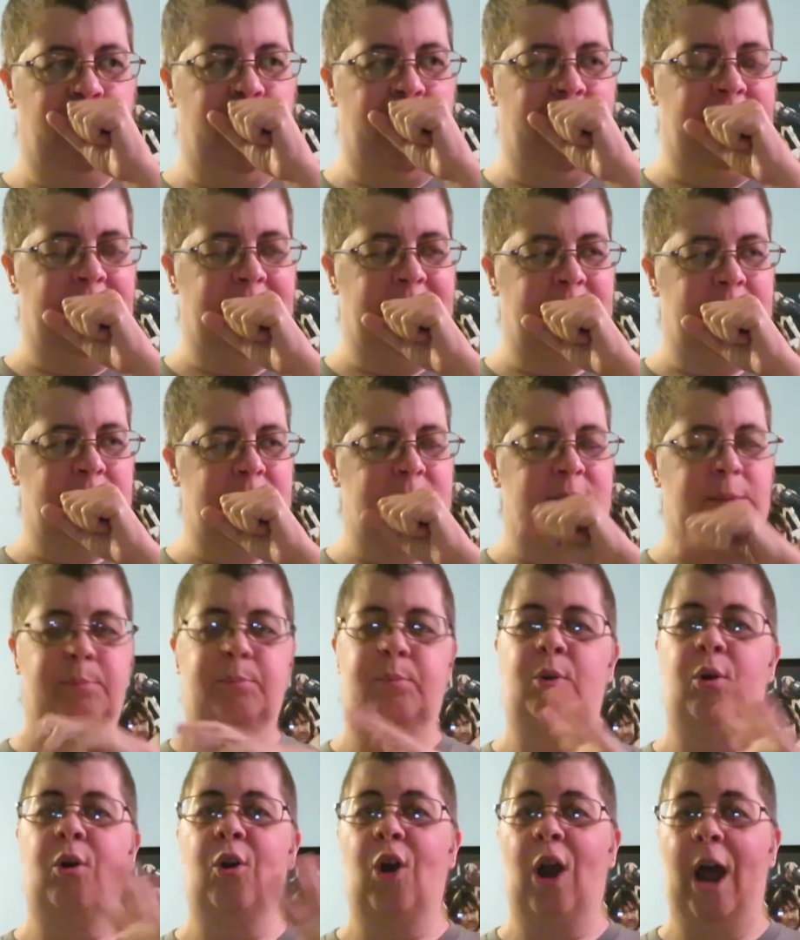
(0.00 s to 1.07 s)
and
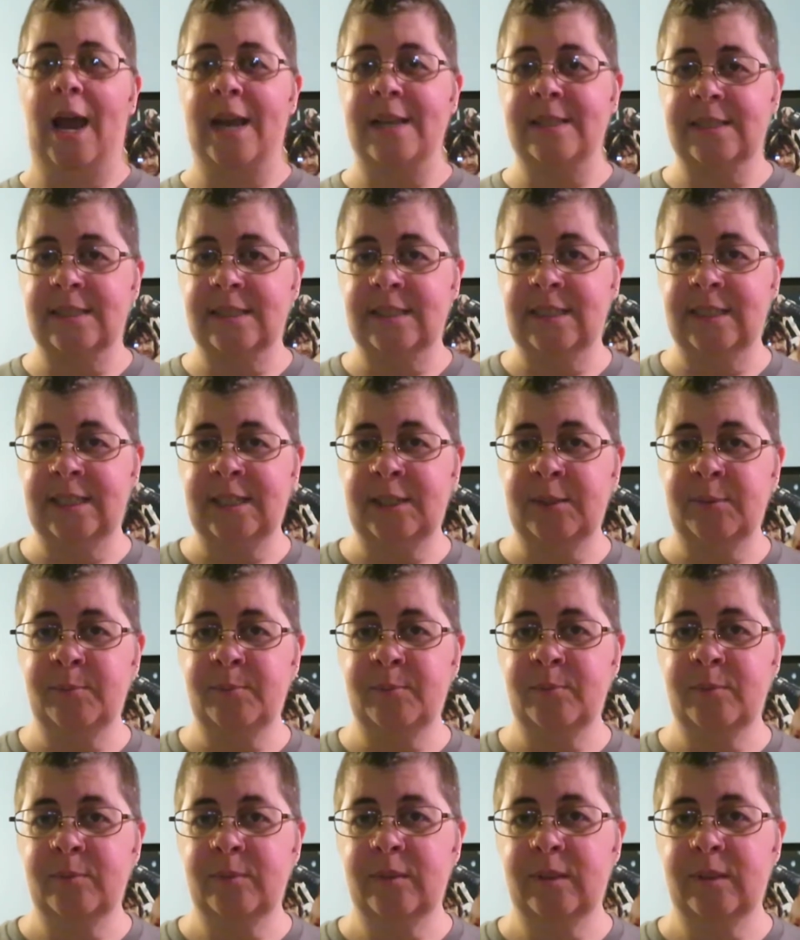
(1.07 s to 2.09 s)
surprisingly,